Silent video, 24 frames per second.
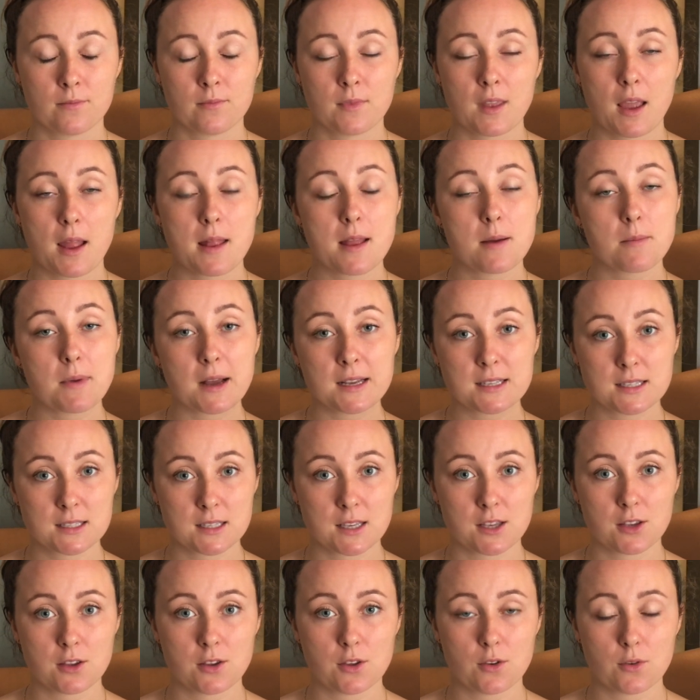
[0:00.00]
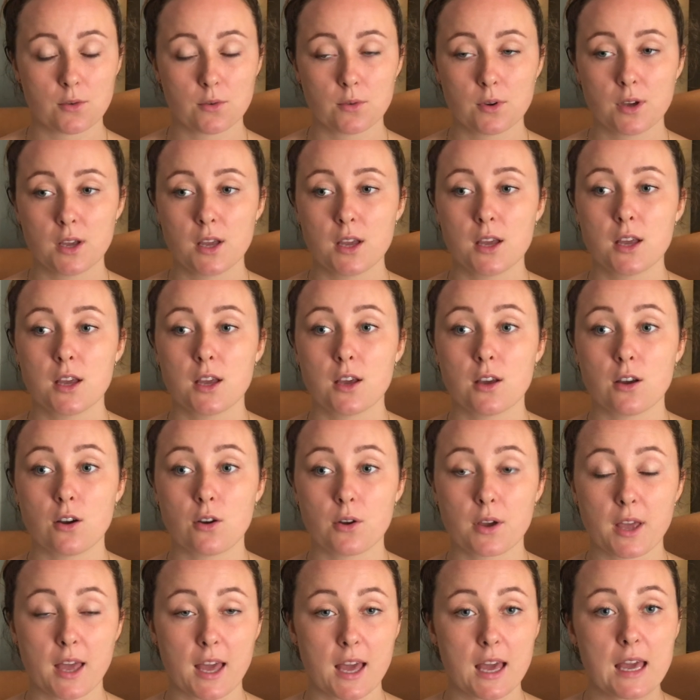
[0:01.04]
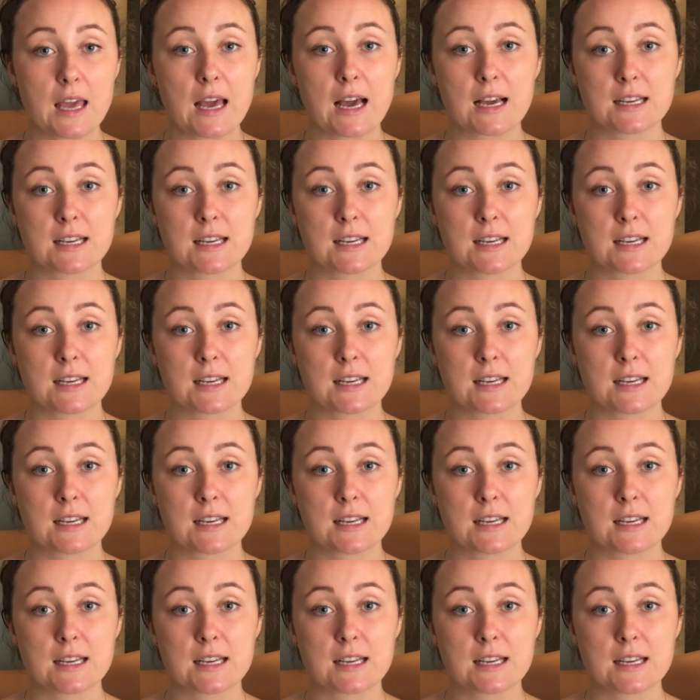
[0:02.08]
And I'm asking you, okay,